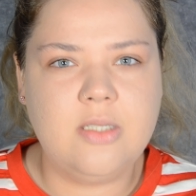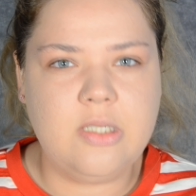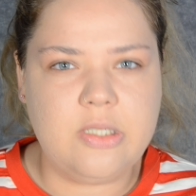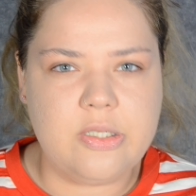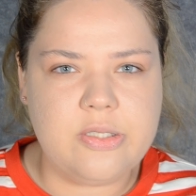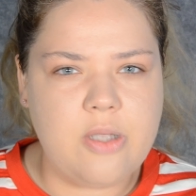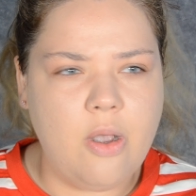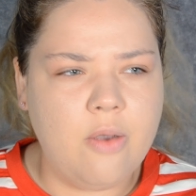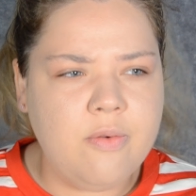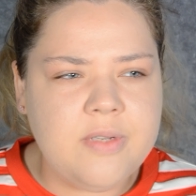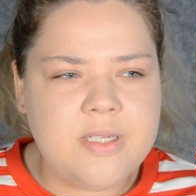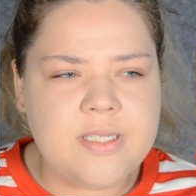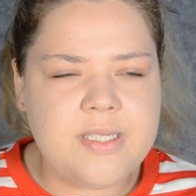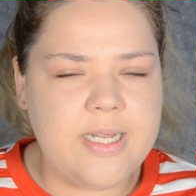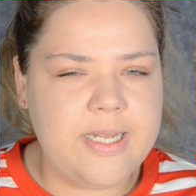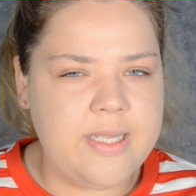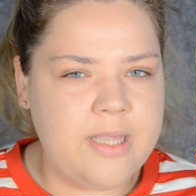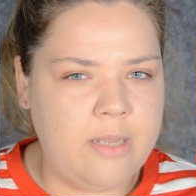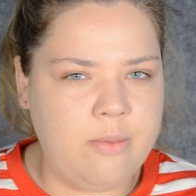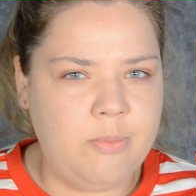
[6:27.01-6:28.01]
because
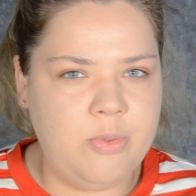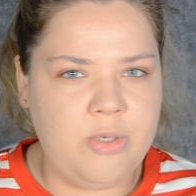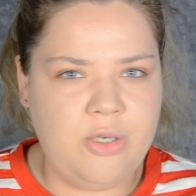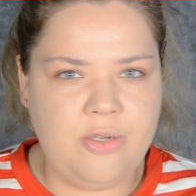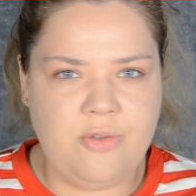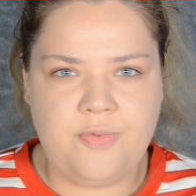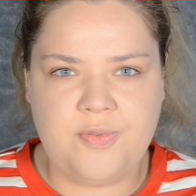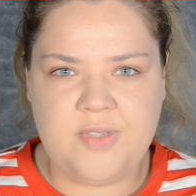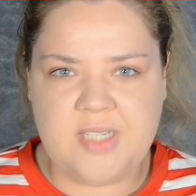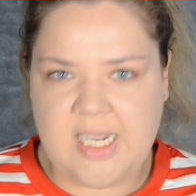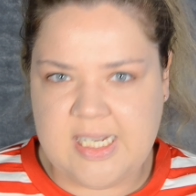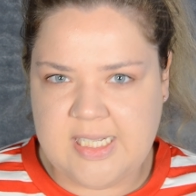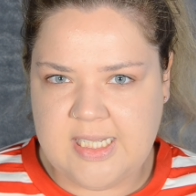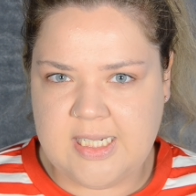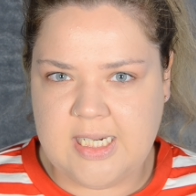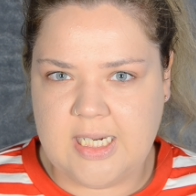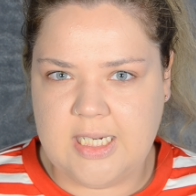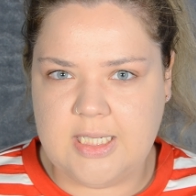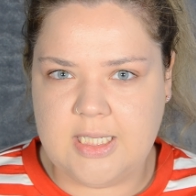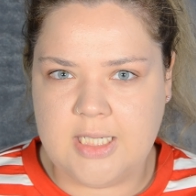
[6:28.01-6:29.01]
obviously they would have
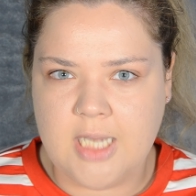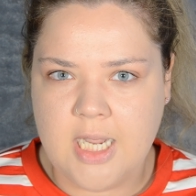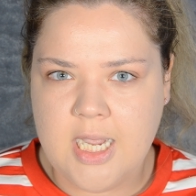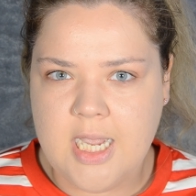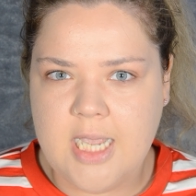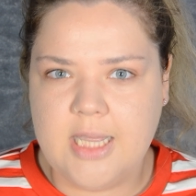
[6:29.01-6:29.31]
tested